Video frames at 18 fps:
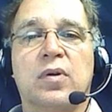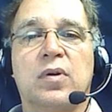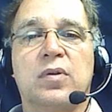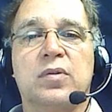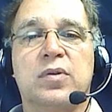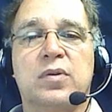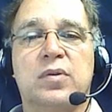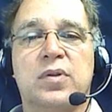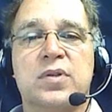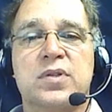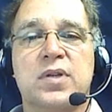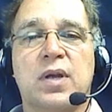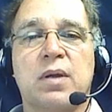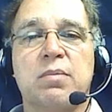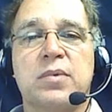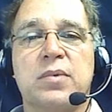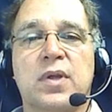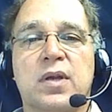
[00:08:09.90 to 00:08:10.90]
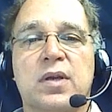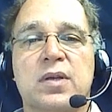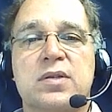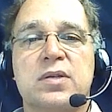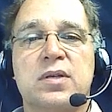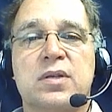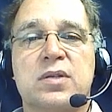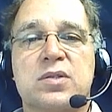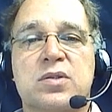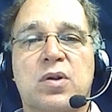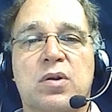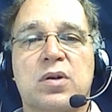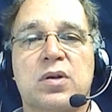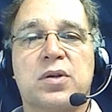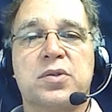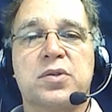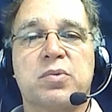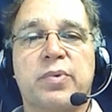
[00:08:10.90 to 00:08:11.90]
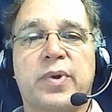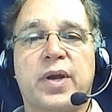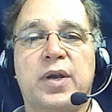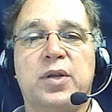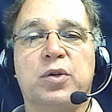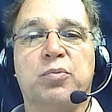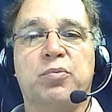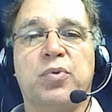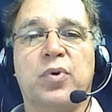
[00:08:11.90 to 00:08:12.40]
I'll do the same thing. See, it started as a radial